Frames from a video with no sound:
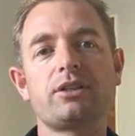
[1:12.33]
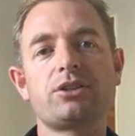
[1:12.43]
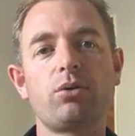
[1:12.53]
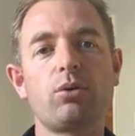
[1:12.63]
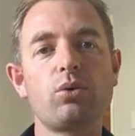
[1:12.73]

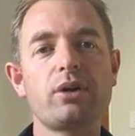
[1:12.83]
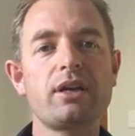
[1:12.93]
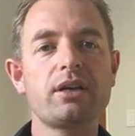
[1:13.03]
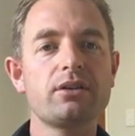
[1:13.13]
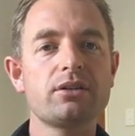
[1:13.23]
solar water
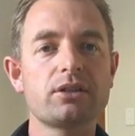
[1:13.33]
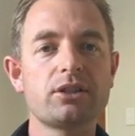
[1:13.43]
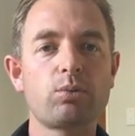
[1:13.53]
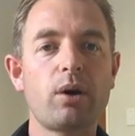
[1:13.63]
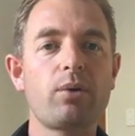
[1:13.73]
heating
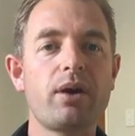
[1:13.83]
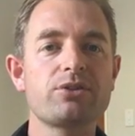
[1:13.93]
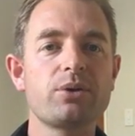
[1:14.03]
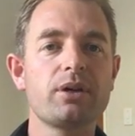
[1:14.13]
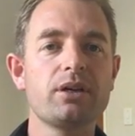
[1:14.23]
is one way
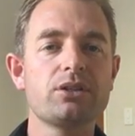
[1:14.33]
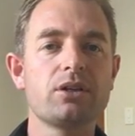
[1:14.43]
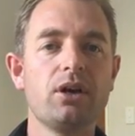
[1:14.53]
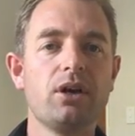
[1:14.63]
of doing it,